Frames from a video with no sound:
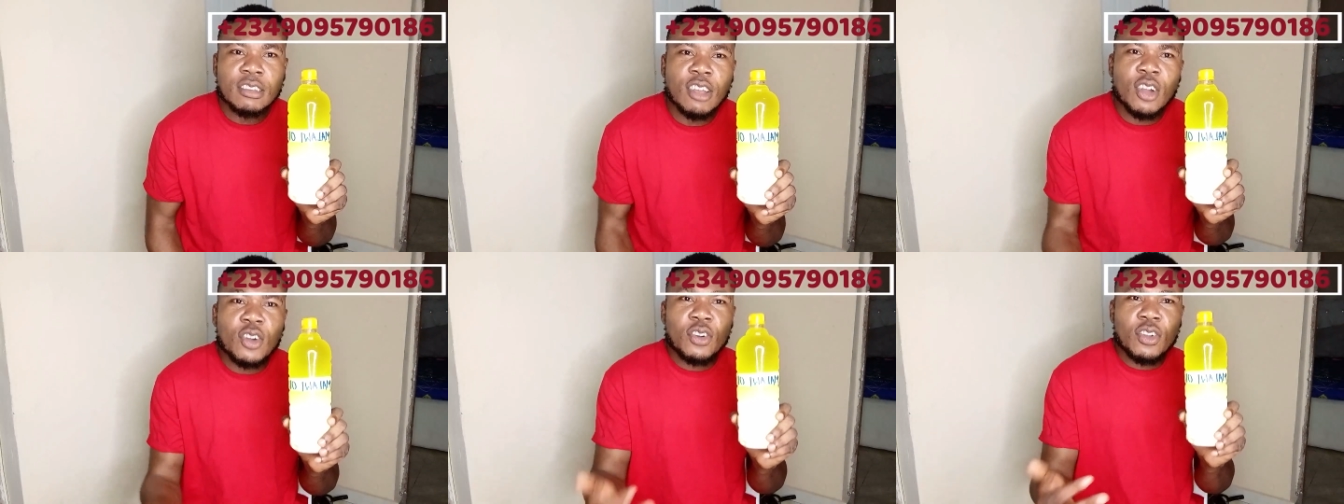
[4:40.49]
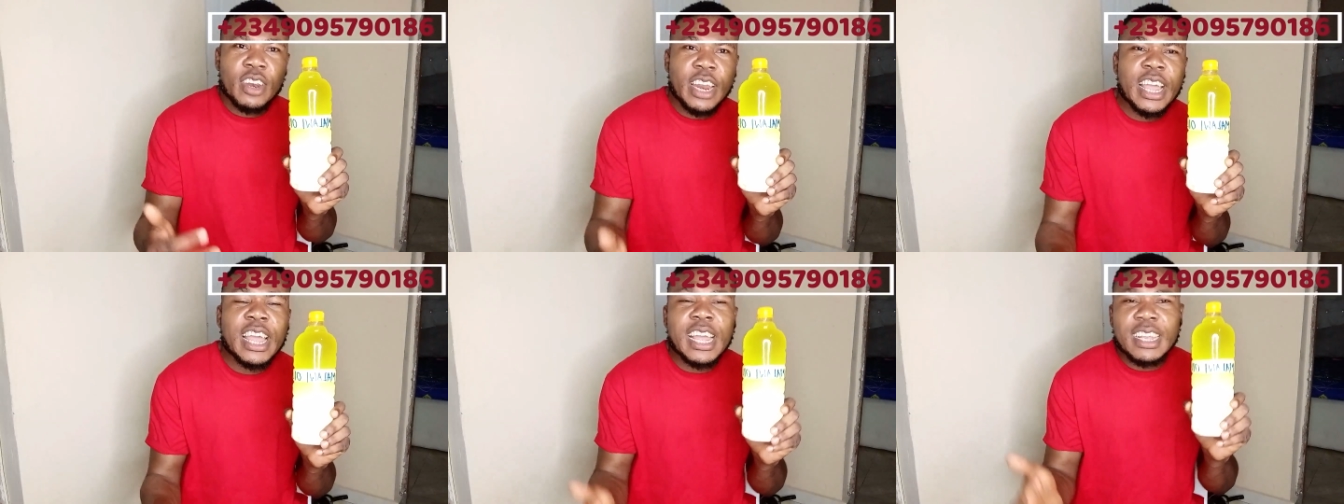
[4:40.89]

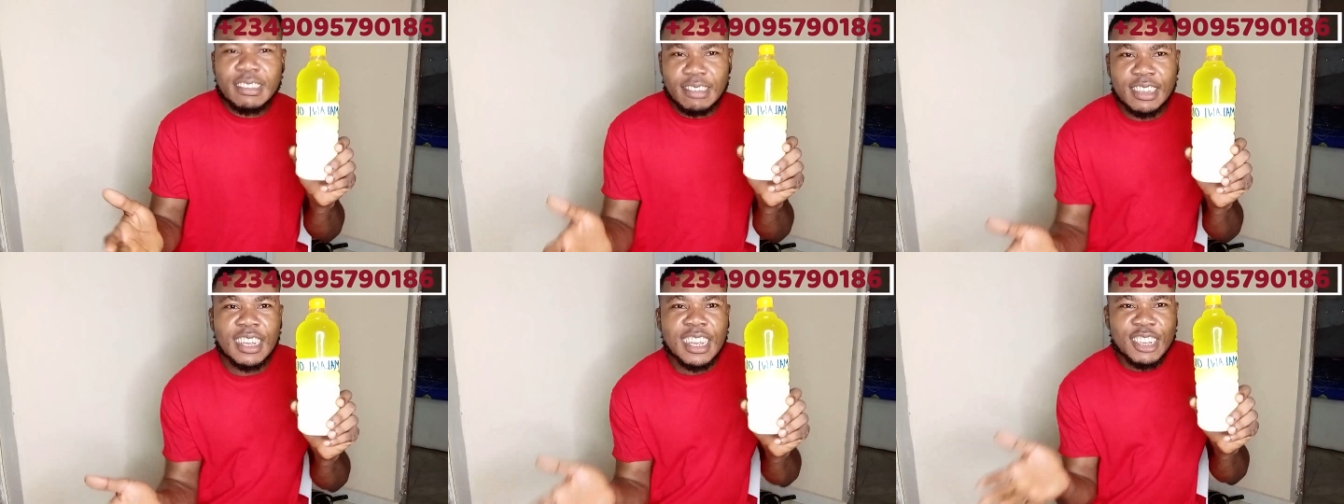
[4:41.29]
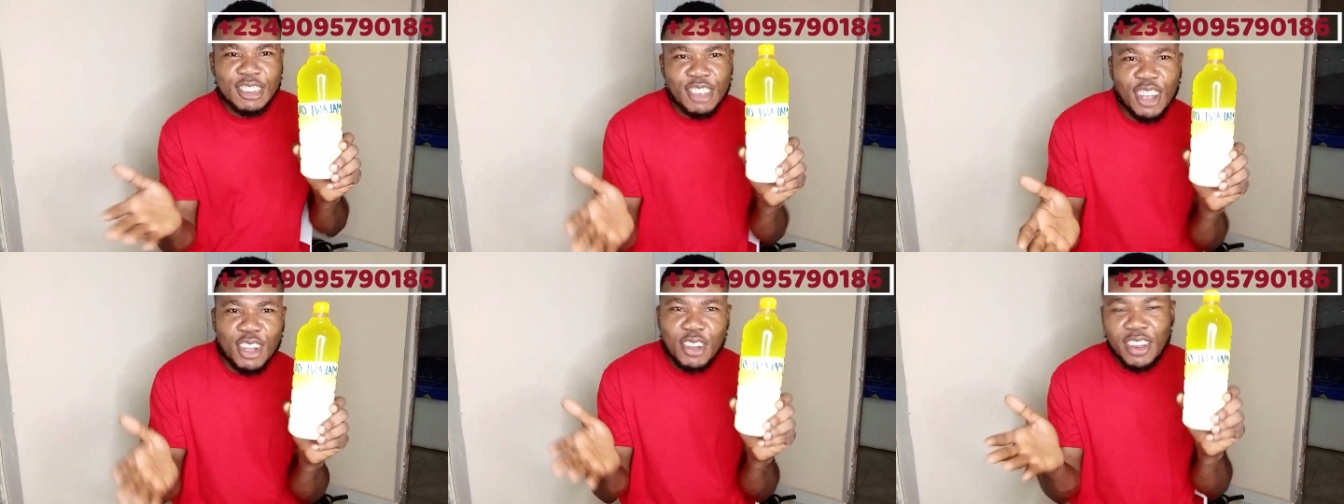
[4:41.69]

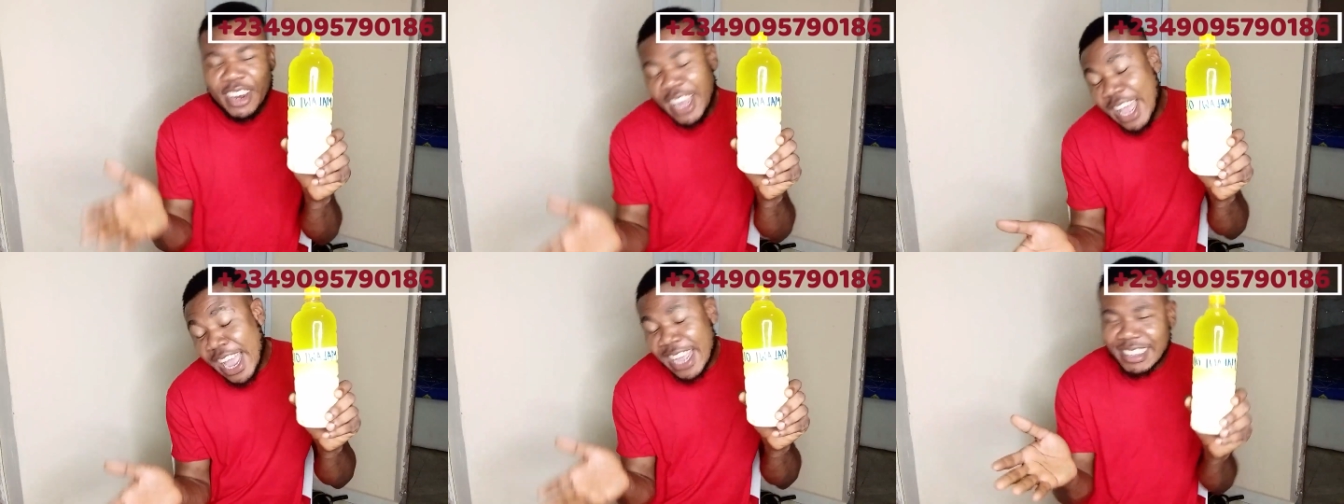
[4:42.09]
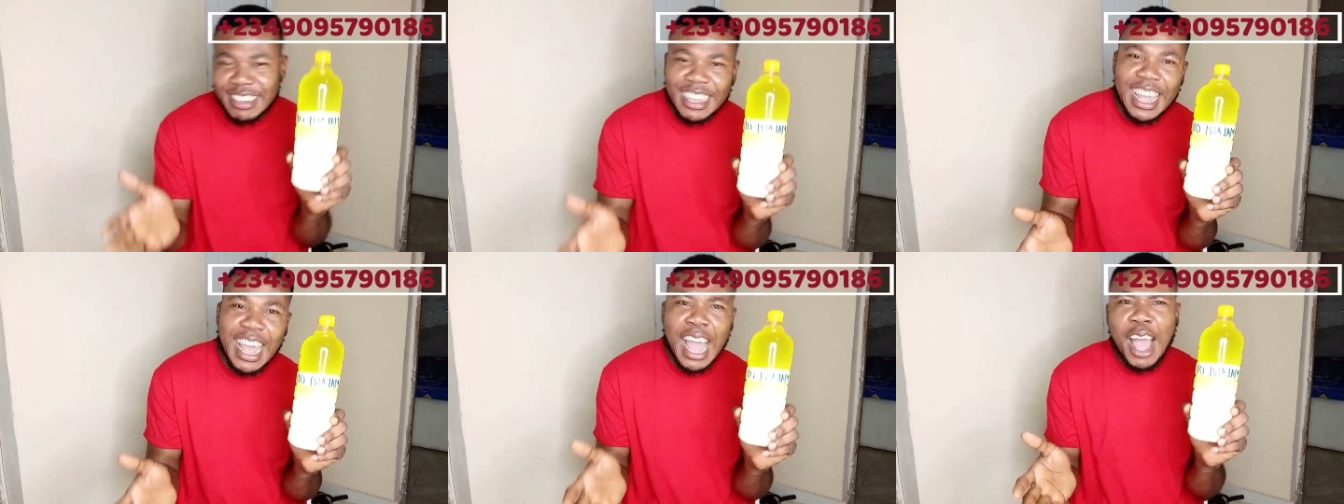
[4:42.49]

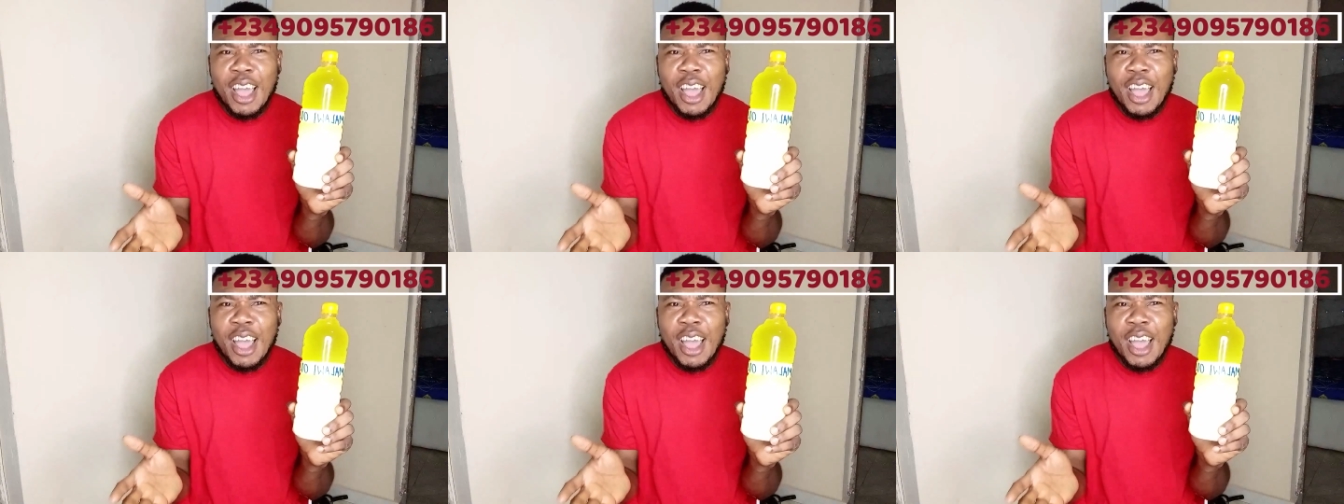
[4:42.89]
Labalate,